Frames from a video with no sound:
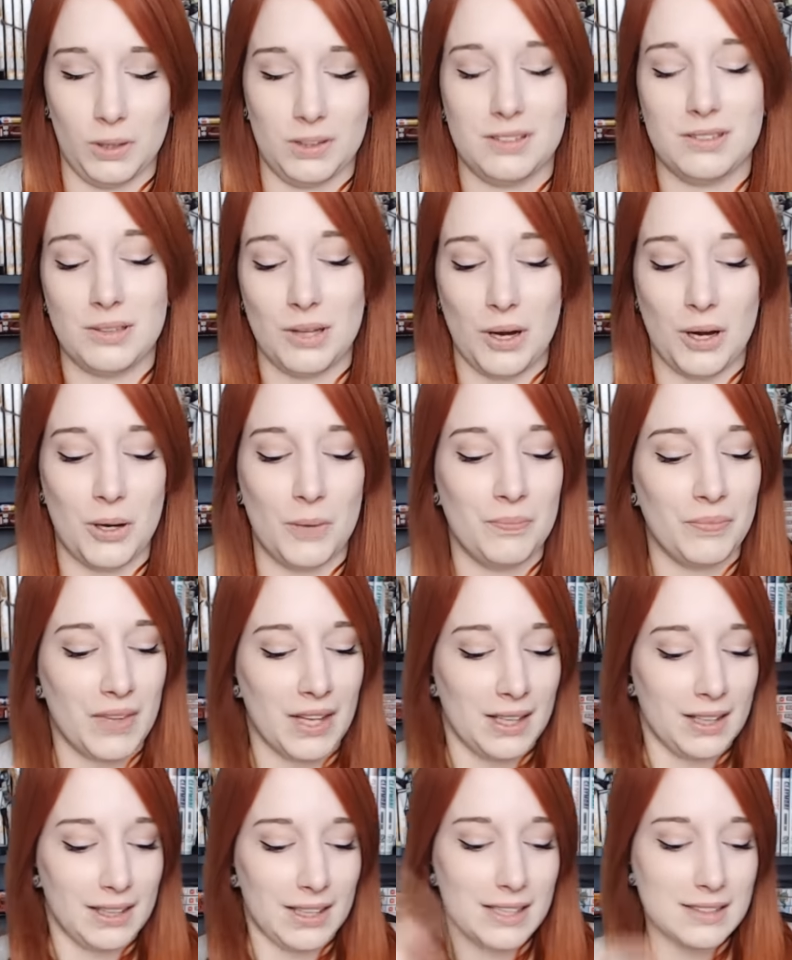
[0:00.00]
So
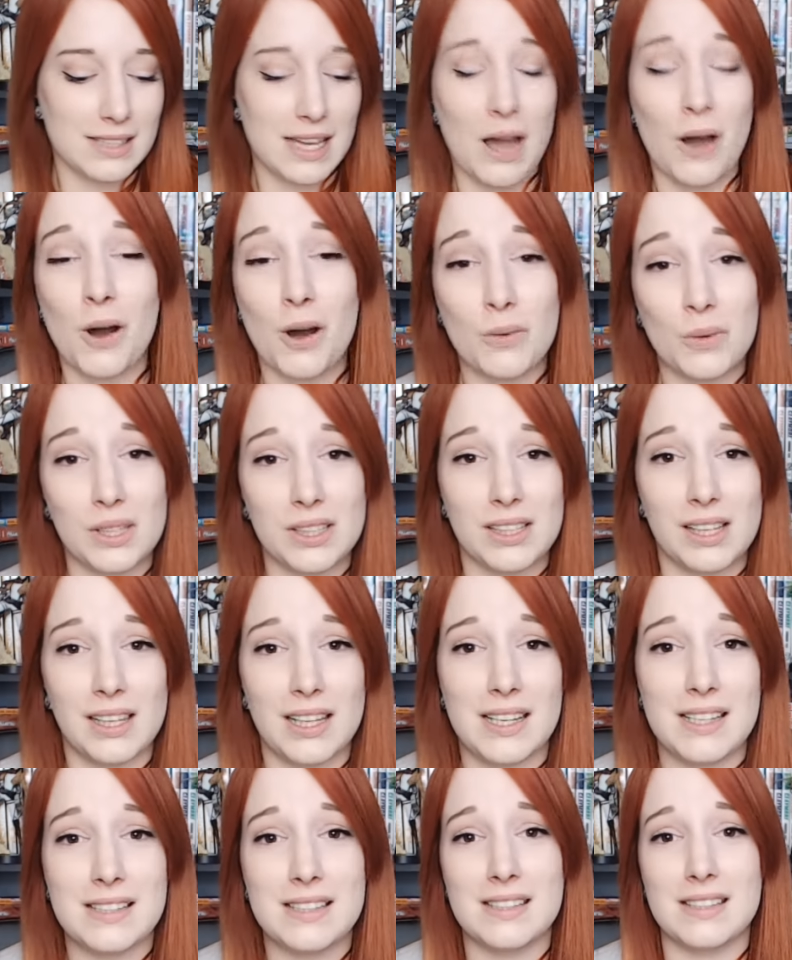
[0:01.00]
let's get on with the
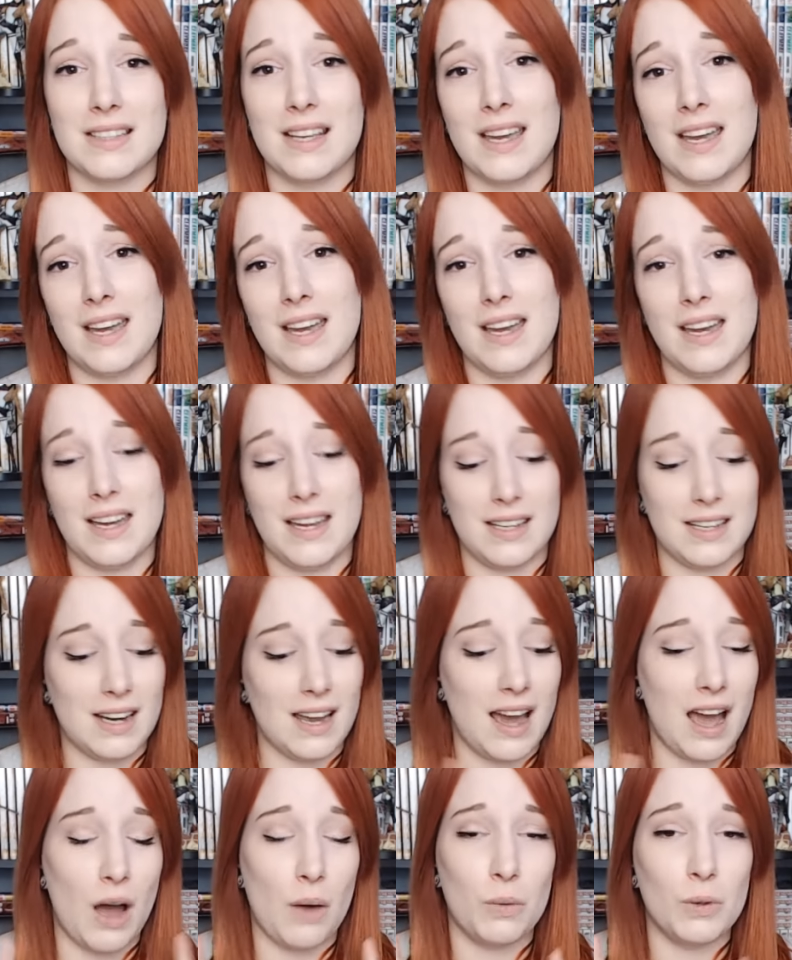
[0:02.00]
list, and
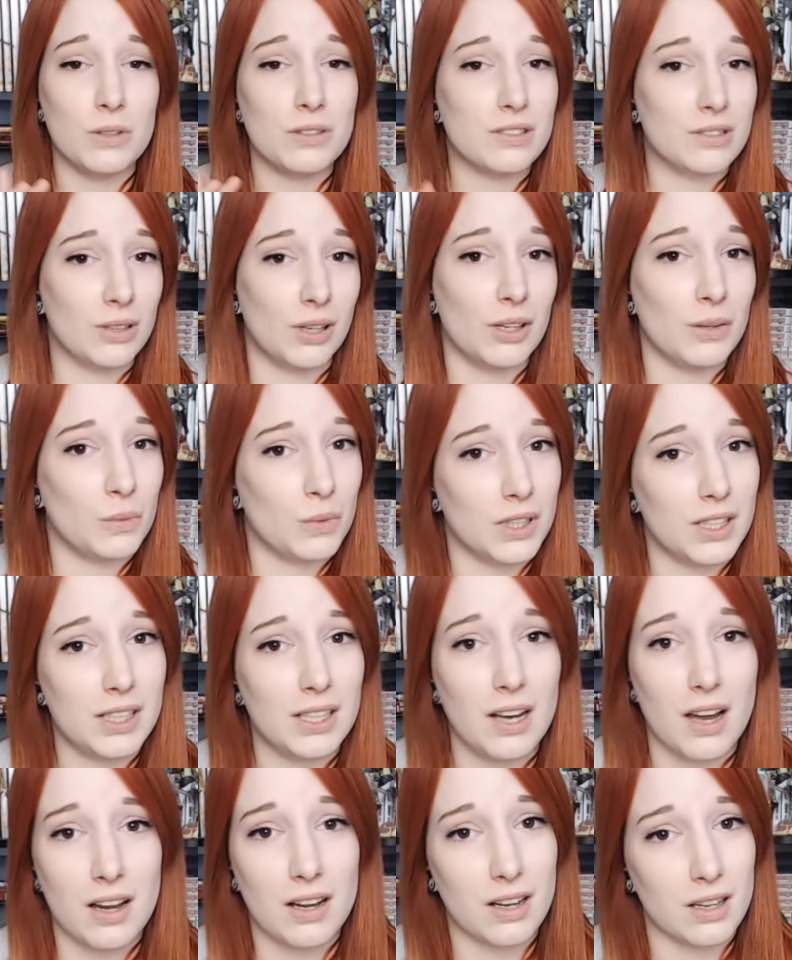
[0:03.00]
I will start with
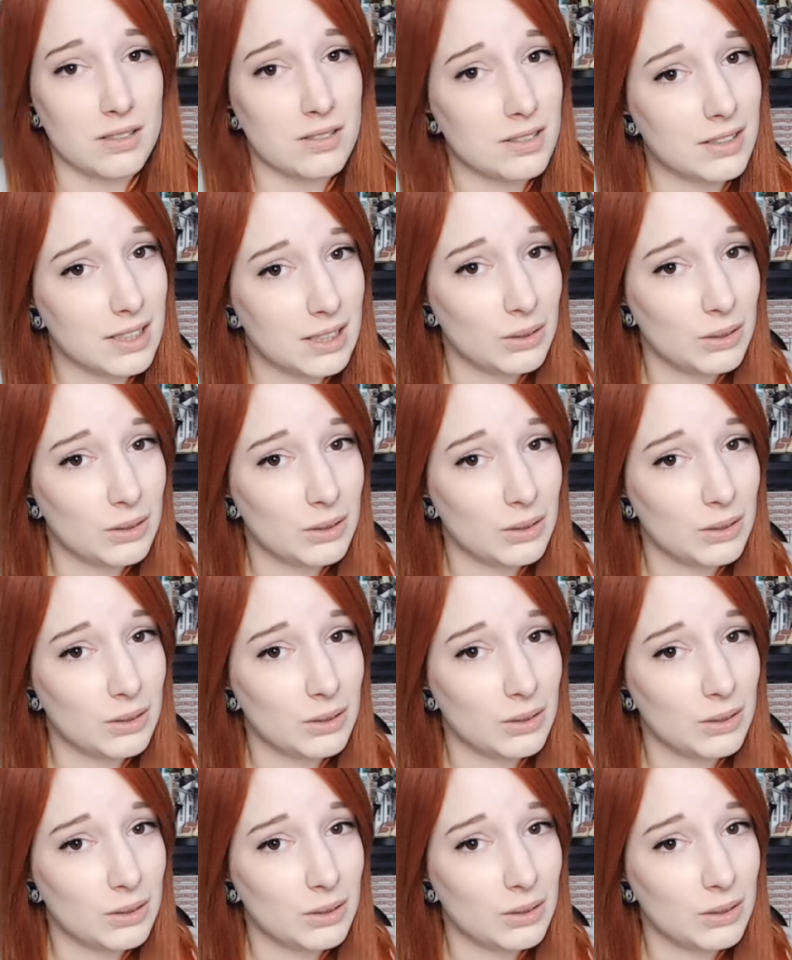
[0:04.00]
Akatsuki no